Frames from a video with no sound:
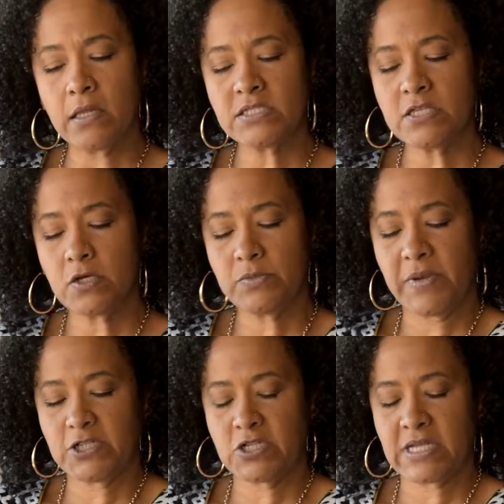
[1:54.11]
looked at those
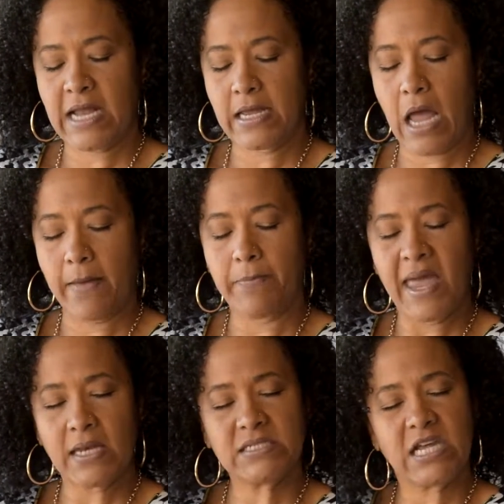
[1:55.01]
pictures and I
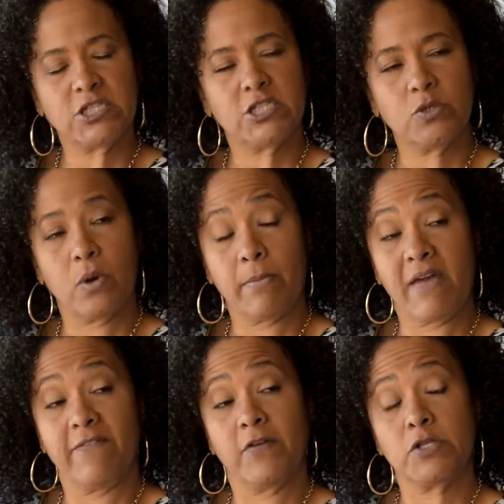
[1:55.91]
paid attention to what
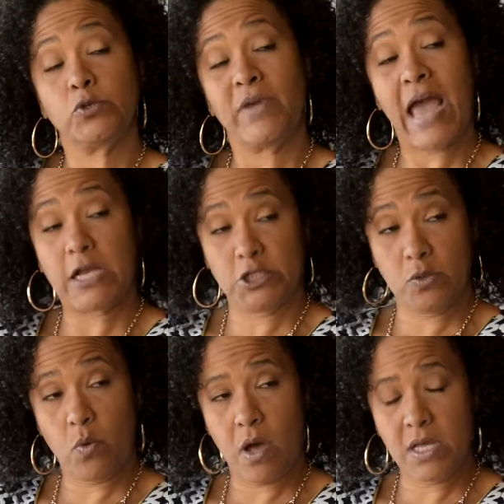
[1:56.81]
my first
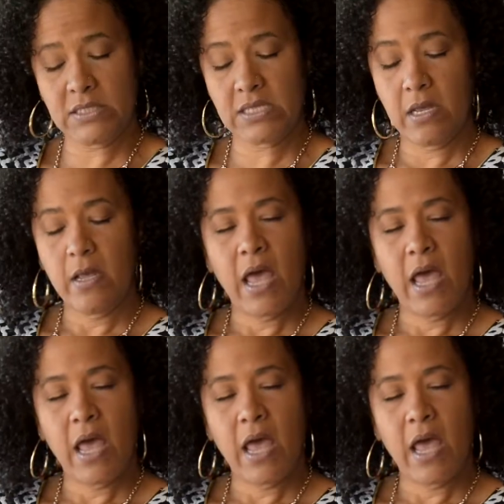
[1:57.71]
reaction was.